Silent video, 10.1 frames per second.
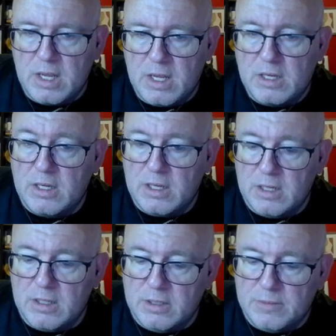and,
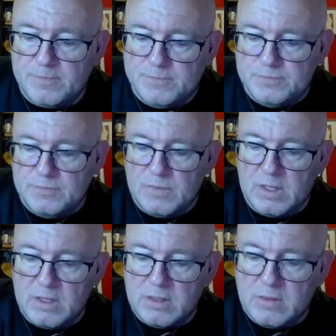
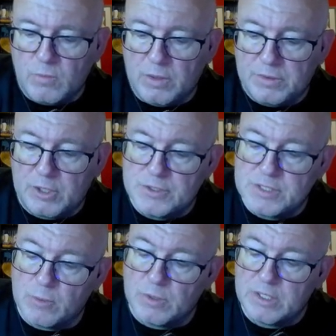the cards
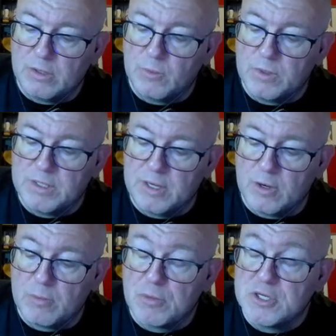that we're dealing with
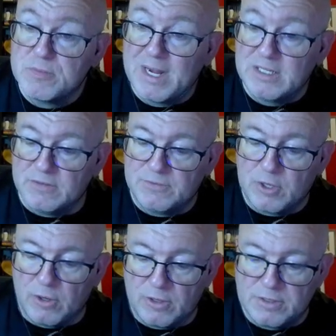here, perspective
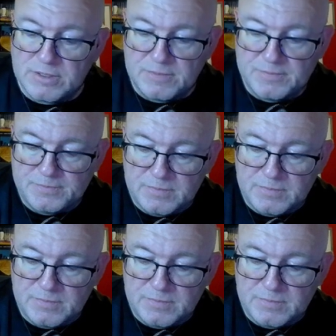cards.